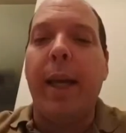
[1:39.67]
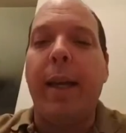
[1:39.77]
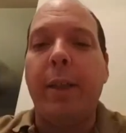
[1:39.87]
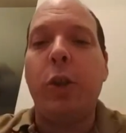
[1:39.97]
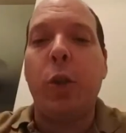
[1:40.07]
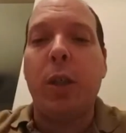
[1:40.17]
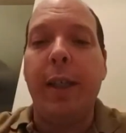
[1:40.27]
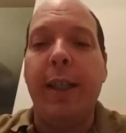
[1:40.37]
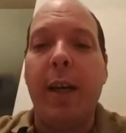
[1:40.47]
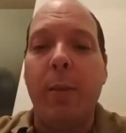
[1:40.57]
yeah. It's
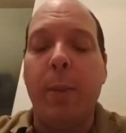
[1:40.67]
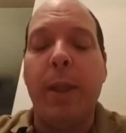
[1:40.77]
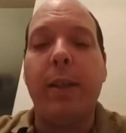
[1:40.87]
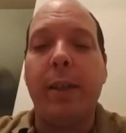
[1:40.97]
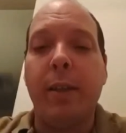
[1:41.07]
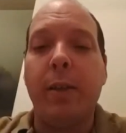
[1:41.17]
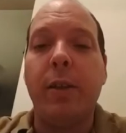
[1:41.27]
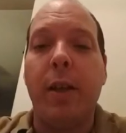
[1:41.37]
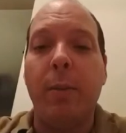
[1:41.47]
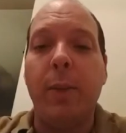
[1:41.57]
trickling down, but there's still
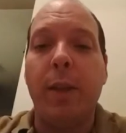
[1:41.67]
some.